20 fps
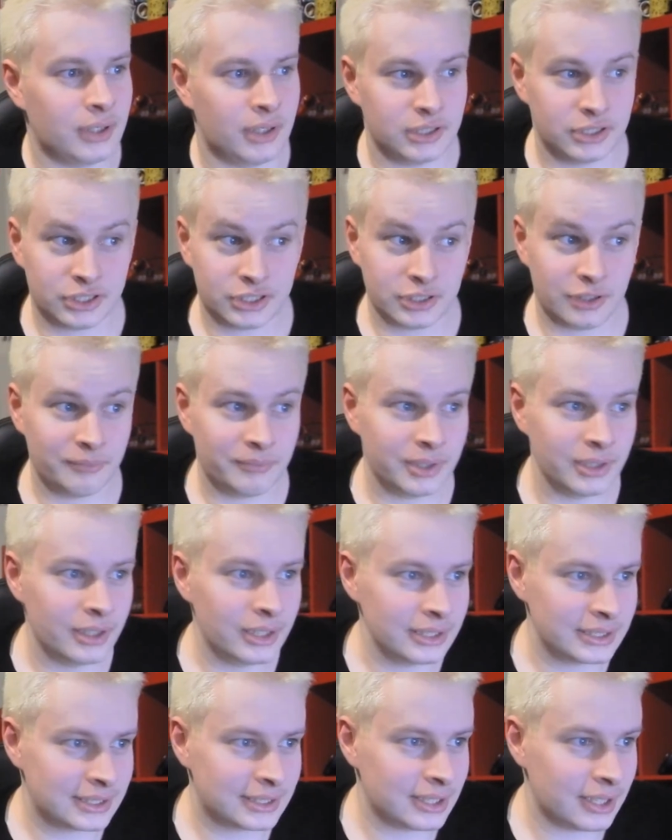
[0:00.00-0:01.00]
I shut my
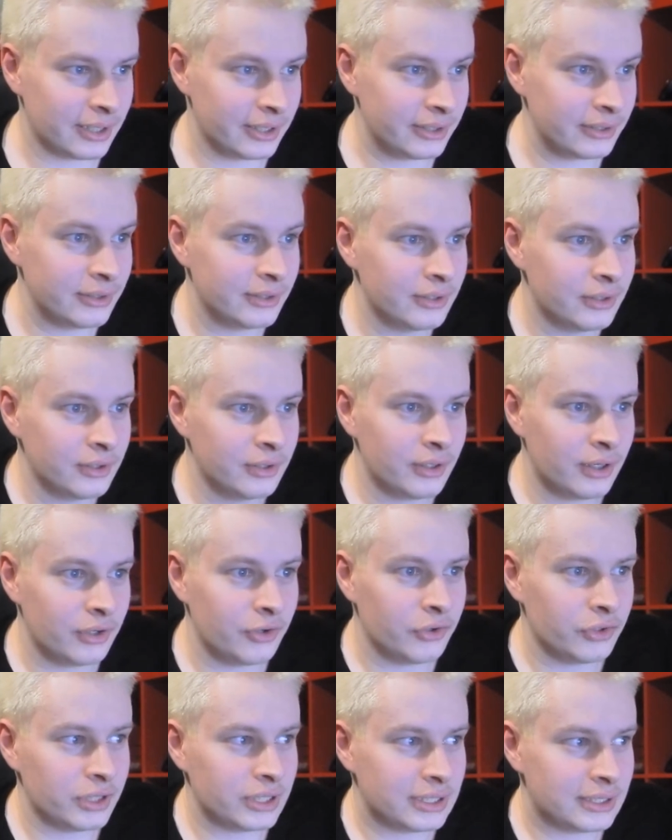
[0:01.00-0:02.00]
eyes tight. I
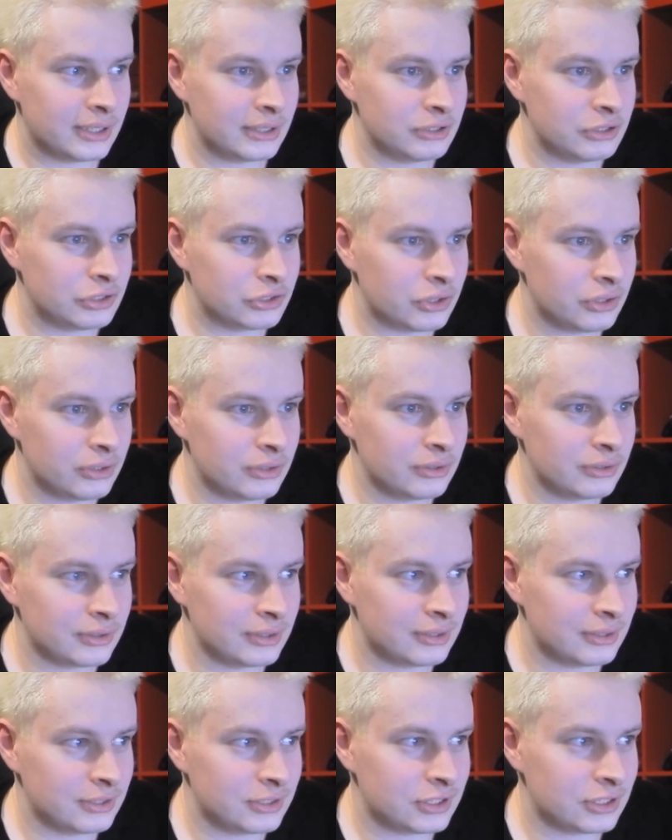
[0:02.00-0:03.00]
heard a gunshot
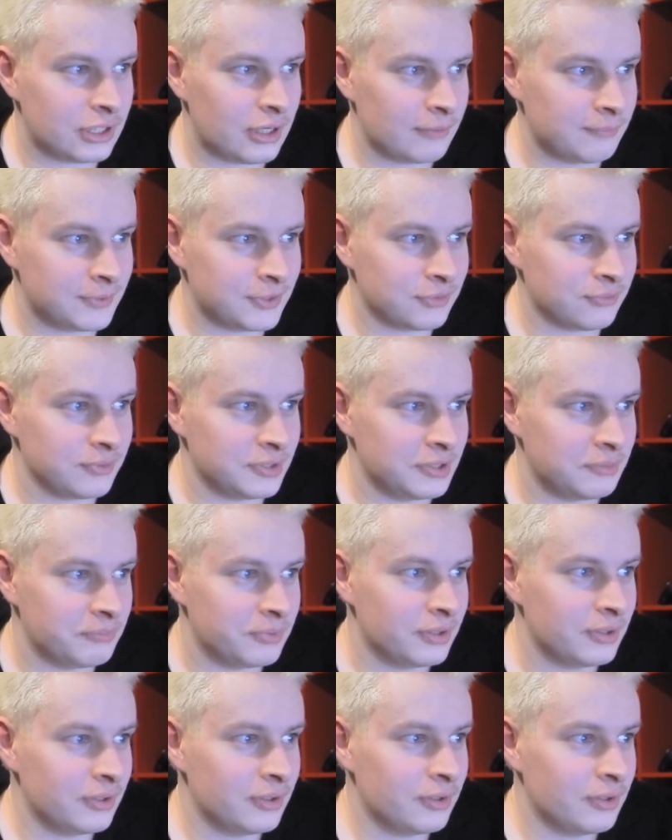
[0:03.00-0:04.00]
and then a sharp
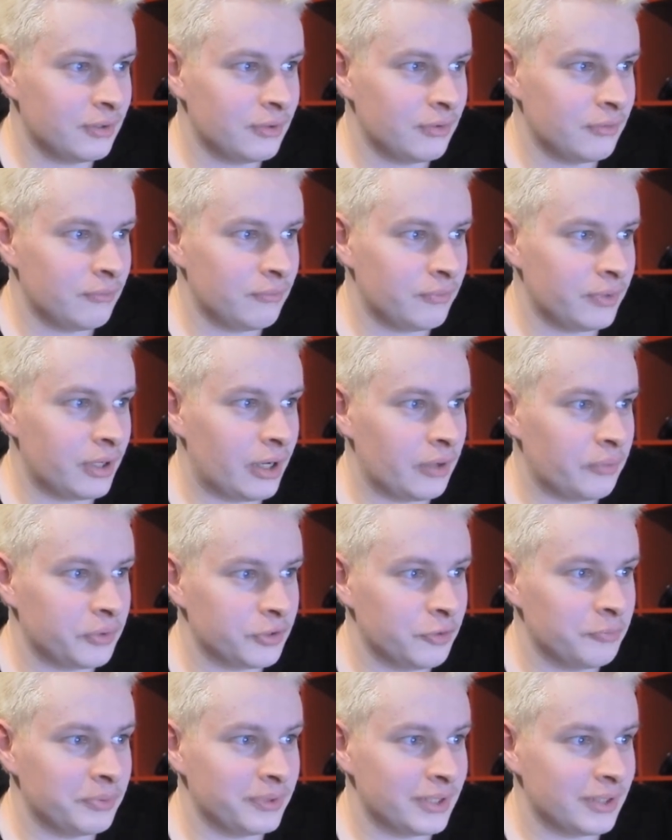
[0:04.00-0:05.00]
scream. When I
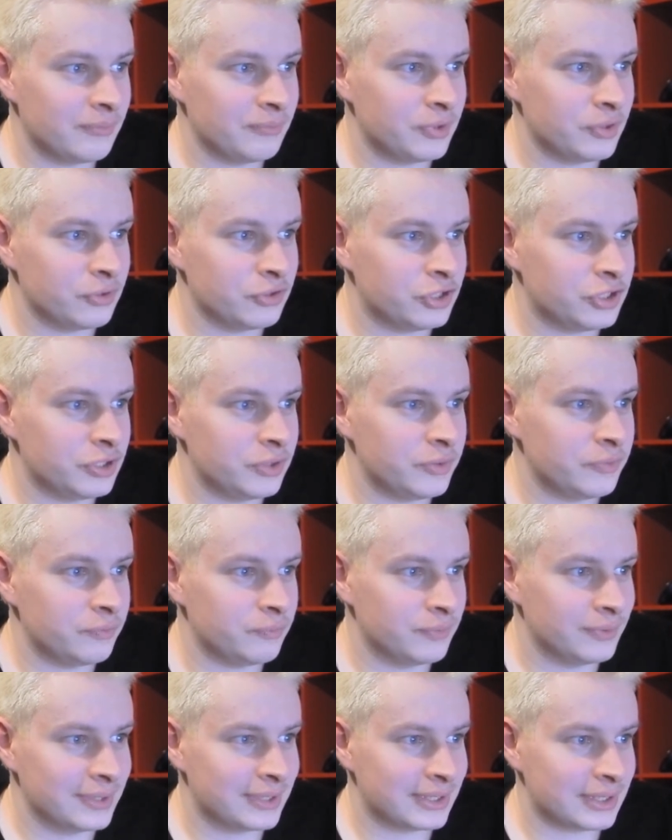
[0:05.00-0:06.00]
reopened them, Yoshi
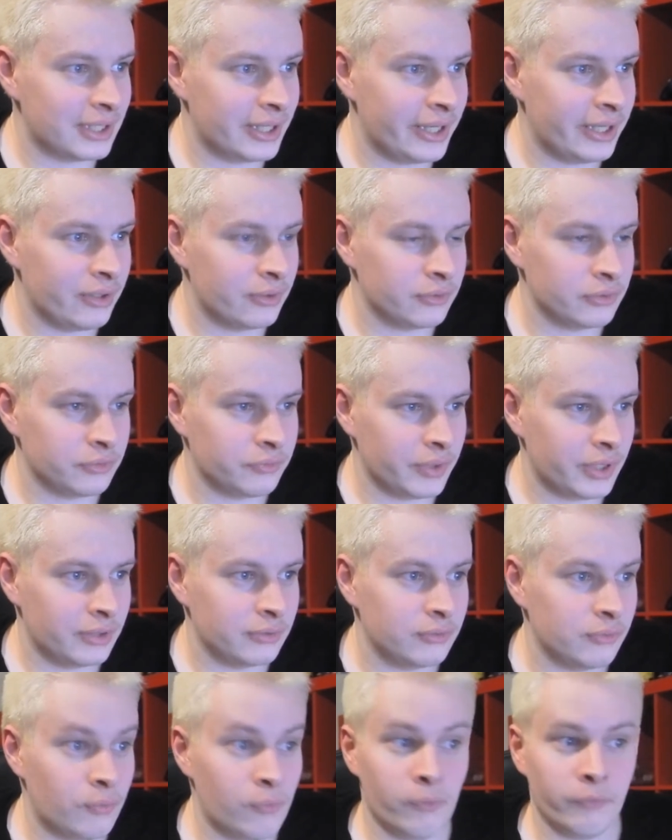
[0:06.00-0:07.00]
was laying on the
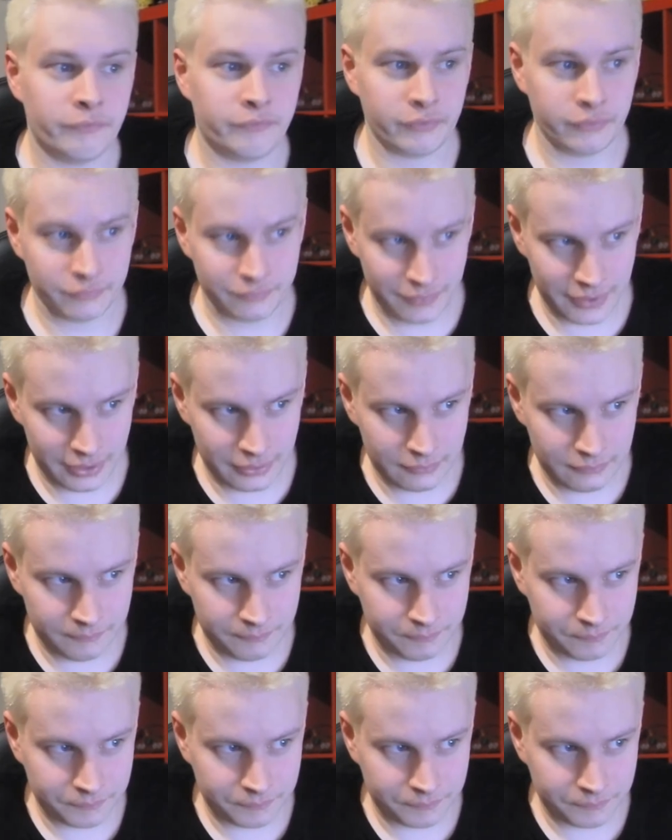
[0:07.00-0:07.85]
ground, also dead.